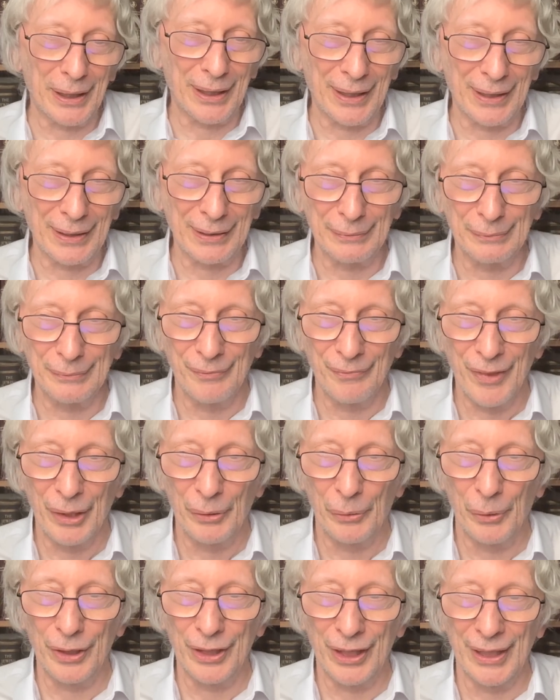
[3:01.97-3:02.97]
uh,
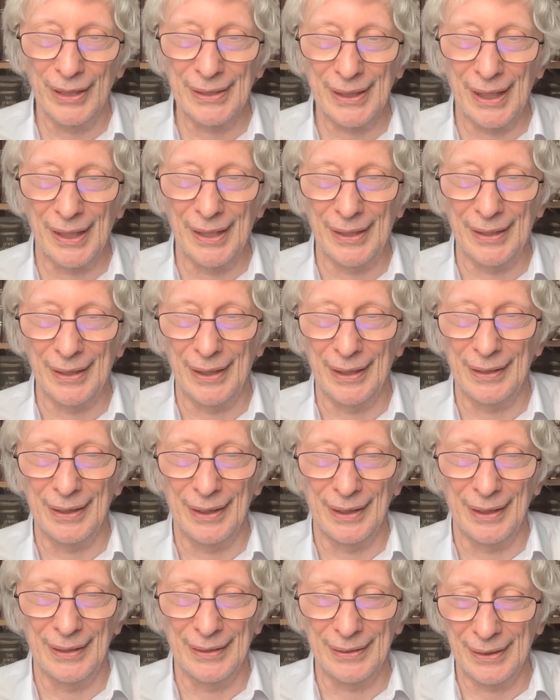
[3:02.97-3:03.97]
what can I say?
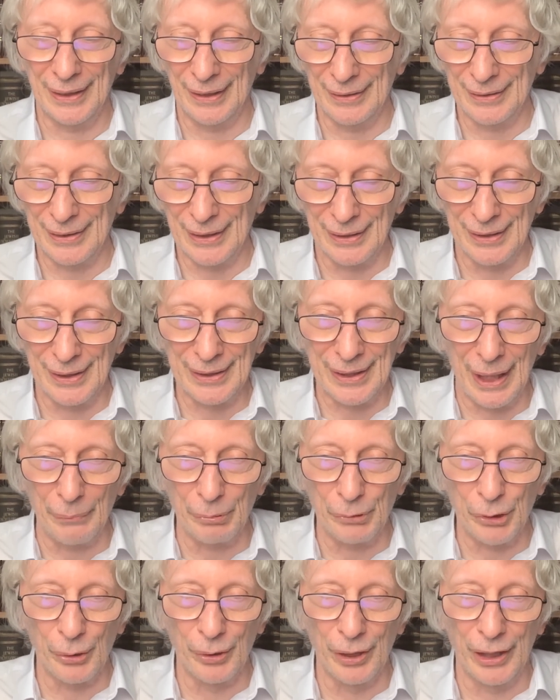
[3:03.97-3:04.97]
It, it, it's
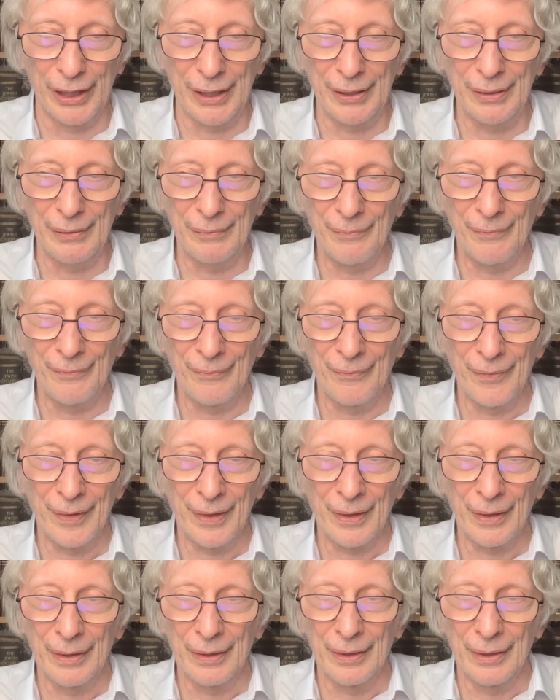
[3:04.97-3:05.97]
conceptually
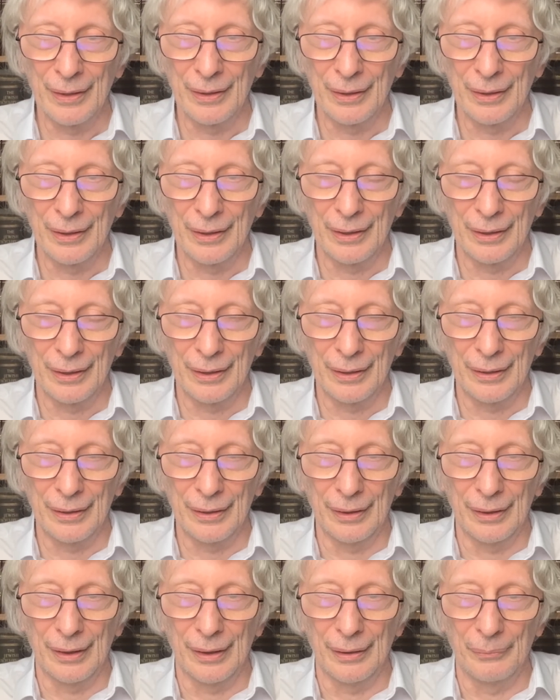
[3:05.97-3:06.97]

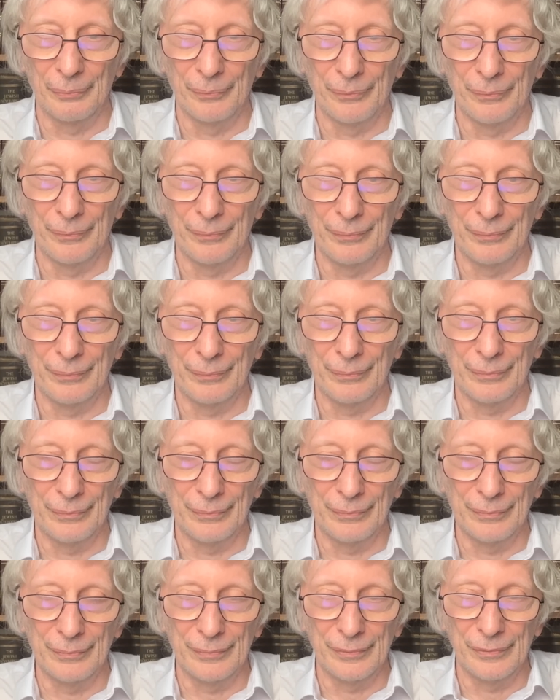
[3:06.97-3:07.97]
um,
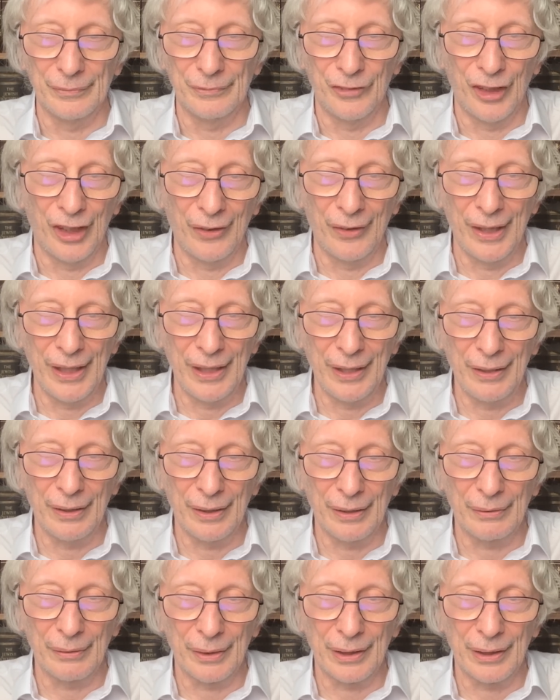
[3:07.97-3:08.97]

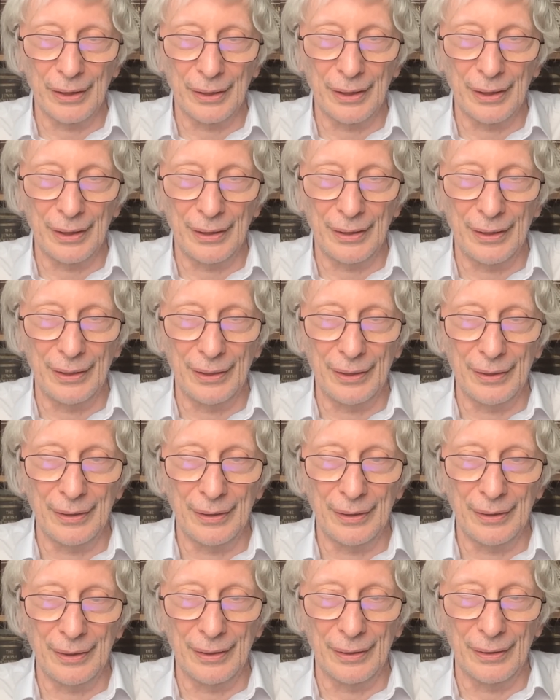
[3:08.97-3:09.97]
very, uh,
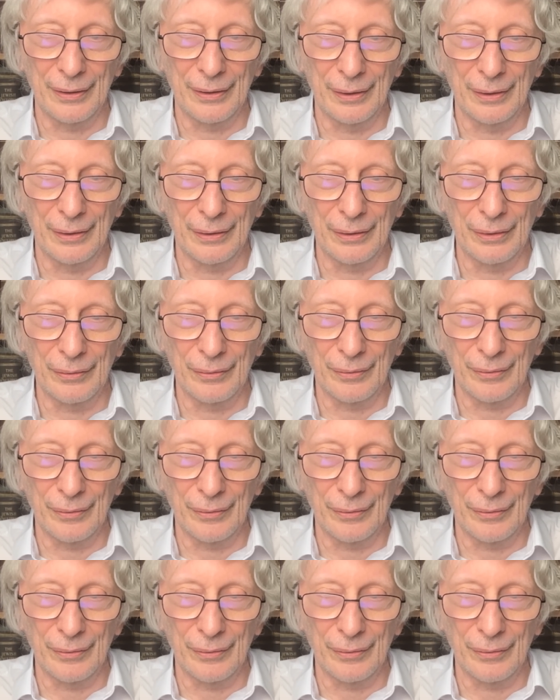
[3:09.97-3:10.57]
the, the,